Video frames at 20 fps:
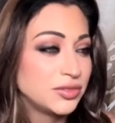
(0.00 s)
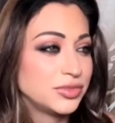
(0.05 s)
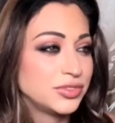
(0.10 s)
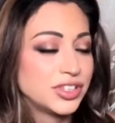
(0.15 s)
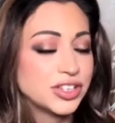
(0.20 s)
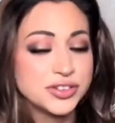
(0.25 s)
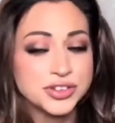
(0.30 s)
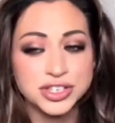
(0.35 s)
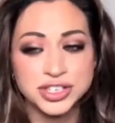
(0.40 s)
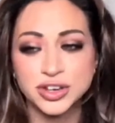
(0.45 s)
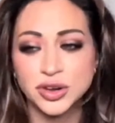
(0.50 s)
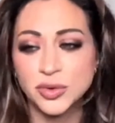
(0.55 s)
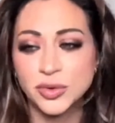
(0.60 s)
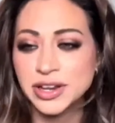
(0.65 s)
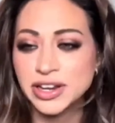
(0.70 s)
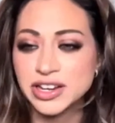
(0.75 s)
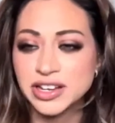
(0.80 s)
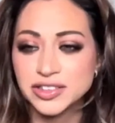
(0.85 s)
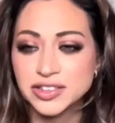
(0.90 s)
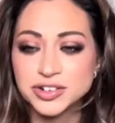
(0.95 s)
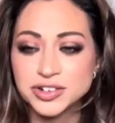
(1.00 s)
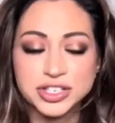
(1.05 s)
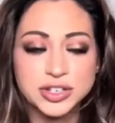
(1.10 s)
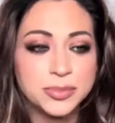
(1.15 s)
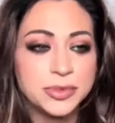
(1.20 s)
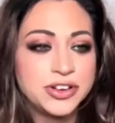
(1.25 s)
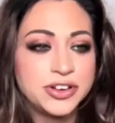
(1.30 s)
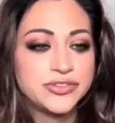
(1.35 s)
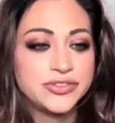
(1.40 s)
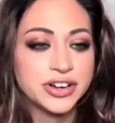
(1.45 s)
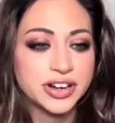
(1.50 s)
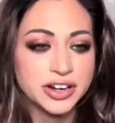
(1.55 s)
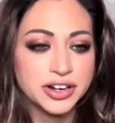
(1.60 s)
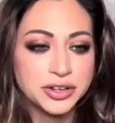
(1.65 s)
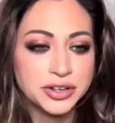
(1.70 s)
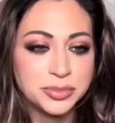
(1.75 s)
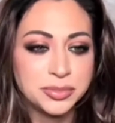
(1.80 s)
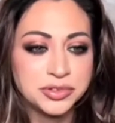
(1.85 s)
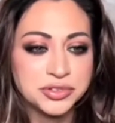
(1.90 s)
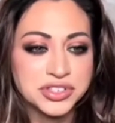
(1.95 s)
There's so many
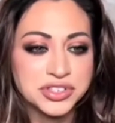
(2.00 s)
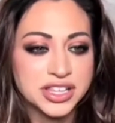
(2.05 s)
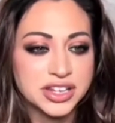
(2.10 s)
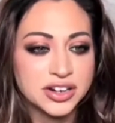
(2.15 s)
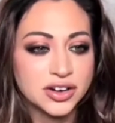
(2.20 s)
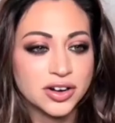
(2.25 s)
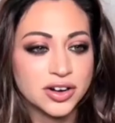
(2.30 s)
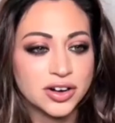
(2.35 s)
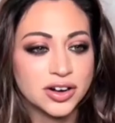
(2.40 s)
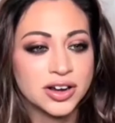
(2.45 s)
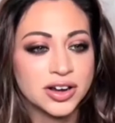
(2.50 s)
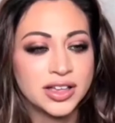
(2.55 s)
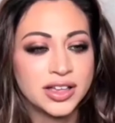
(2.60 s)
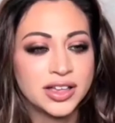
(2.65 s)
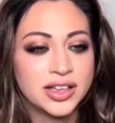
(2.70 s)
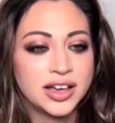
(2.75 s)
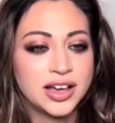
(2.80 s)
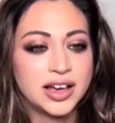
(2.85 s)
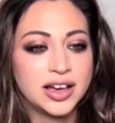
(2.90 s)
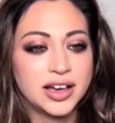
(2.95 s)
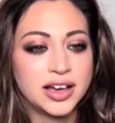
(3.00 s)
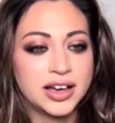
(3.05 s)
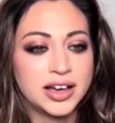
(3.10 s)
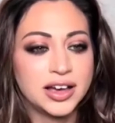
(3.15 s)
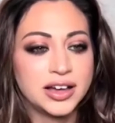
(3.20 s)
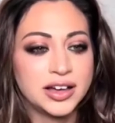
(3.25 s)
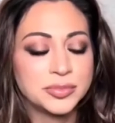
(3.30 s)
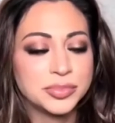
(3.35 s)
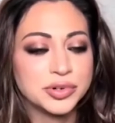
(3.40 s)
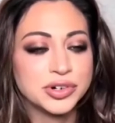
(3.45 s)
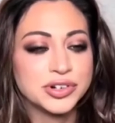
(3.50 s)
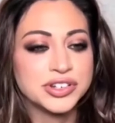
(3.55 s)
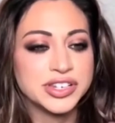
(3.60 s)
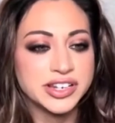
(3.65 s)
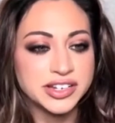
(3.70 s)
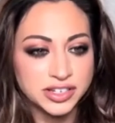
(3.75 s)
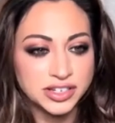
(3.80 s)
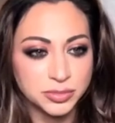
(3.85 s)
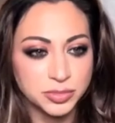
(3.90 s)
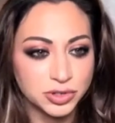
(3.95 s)
variables that are
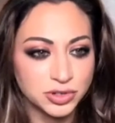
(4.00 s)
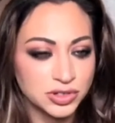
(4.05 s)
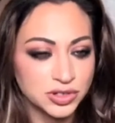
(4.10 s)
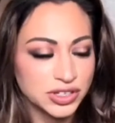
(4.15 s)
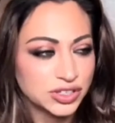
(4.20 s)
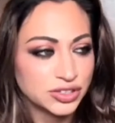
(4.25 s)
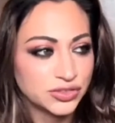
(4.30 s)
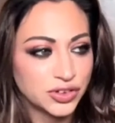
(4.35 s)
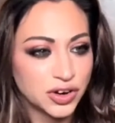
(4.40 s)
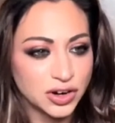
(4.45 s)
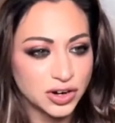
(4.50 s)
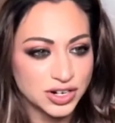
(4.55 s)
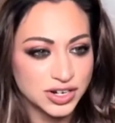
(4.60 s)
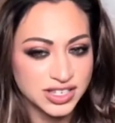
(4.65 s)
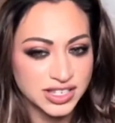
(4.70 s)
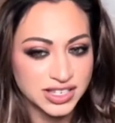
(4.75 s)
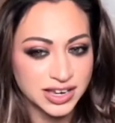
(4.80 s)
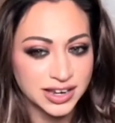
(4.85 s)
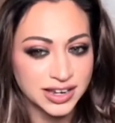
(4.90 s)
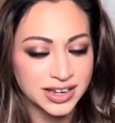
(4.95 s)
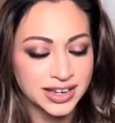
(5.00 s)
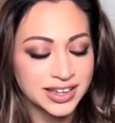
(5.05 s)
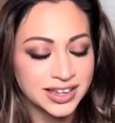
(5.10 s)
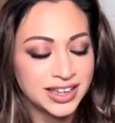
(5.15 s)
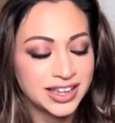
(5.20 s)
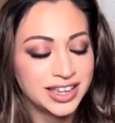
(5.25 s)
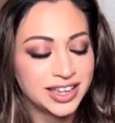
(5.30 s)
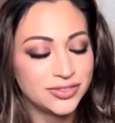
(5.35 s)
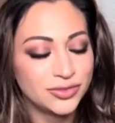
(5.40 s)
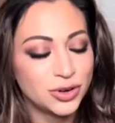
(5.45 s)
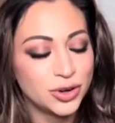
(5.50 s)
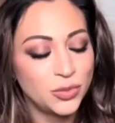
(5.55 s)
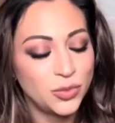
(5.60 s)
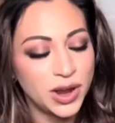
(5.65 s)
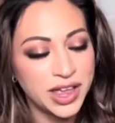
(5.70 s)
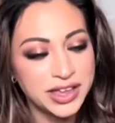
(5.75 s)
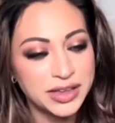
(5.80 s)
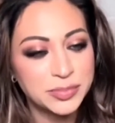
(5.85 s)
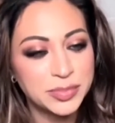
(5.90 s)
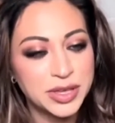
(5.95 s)
unpredictable, as far as like, if we
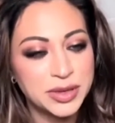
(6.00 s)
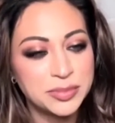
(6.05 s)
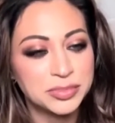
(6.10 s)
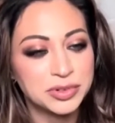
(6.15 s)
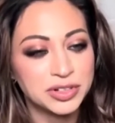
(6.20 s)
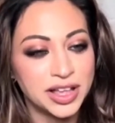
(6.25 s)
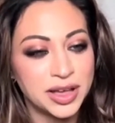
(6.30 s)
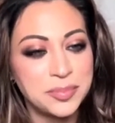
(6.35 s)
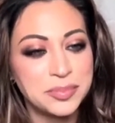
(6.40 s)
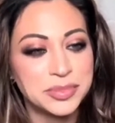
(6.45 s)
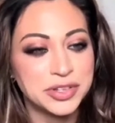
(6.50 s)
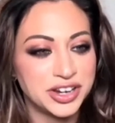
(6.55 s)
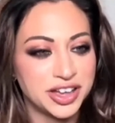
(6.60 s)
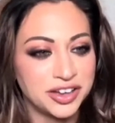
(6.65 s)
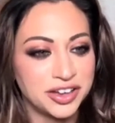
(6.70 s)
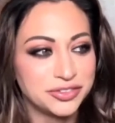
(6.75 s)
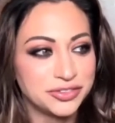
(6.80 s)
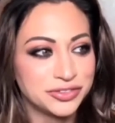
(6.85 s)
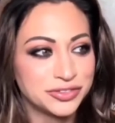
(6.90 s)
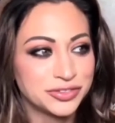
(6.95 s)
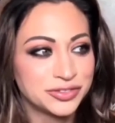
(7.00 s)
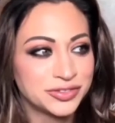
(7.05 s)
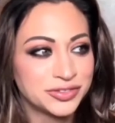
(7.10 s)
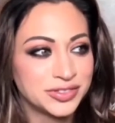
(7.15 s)
wake people up enough,